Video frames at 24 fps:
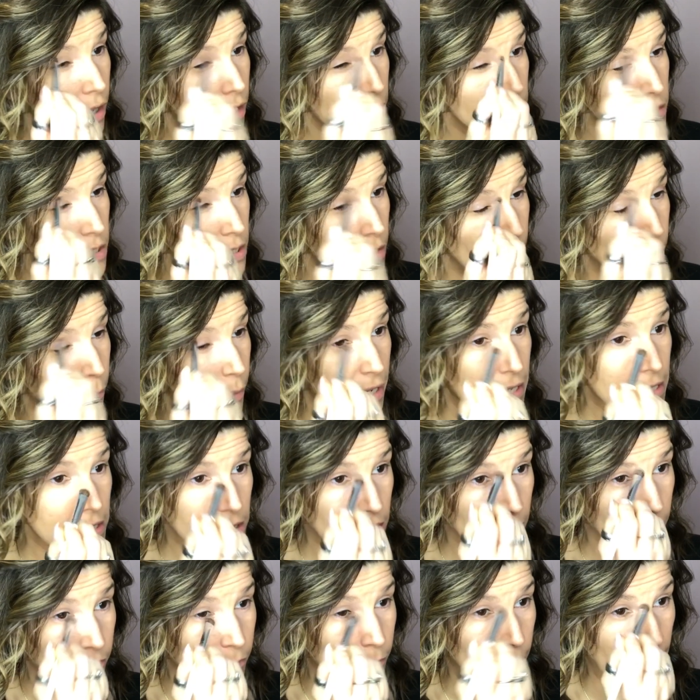to the best
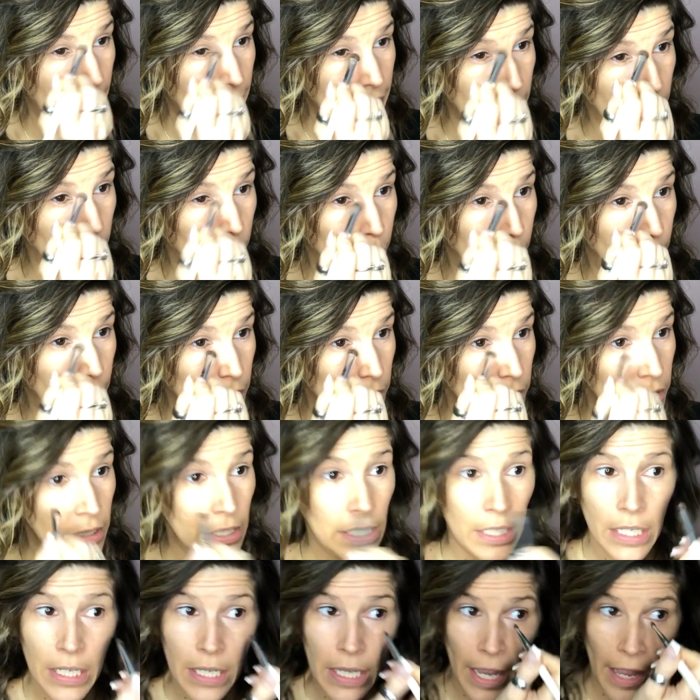of my
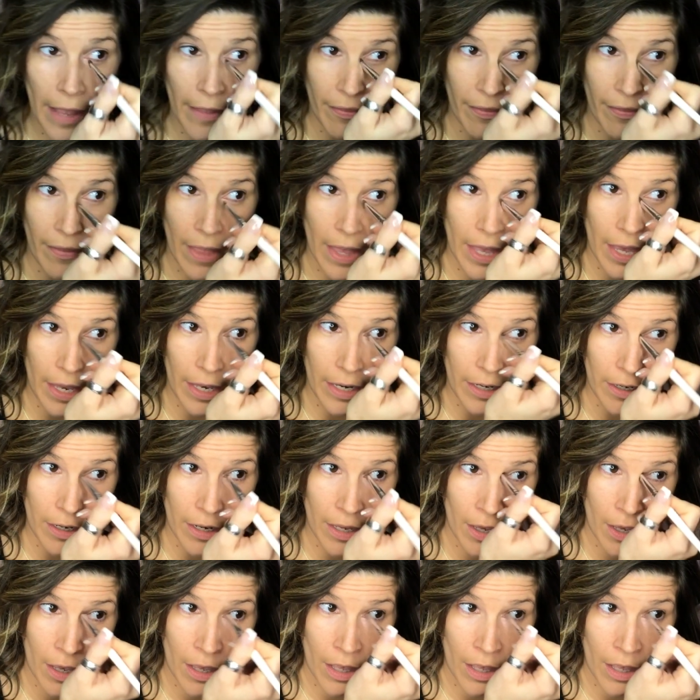ability, and then